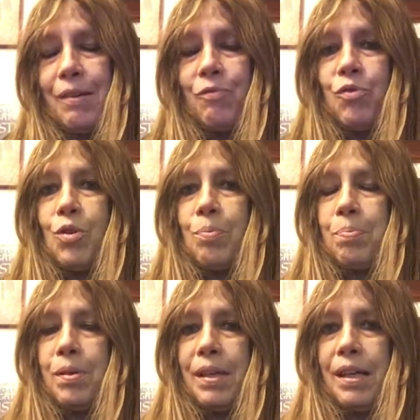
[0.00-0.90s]
for
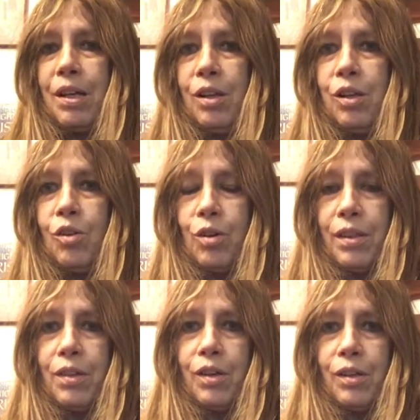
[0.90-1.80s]
putting cloth
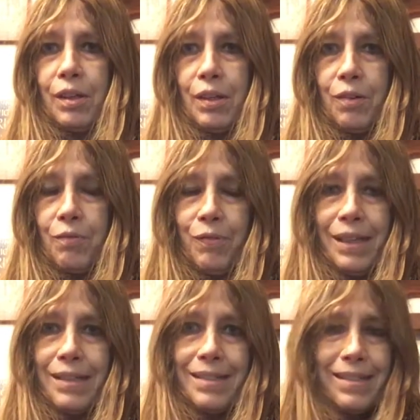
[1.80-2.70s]
on their
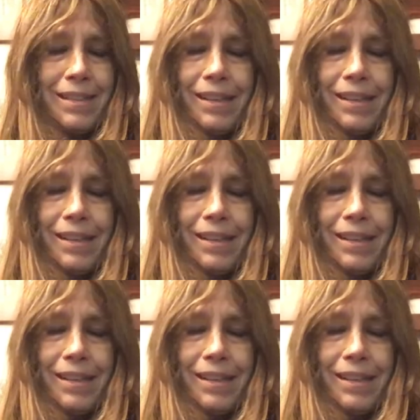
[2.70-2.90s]
face.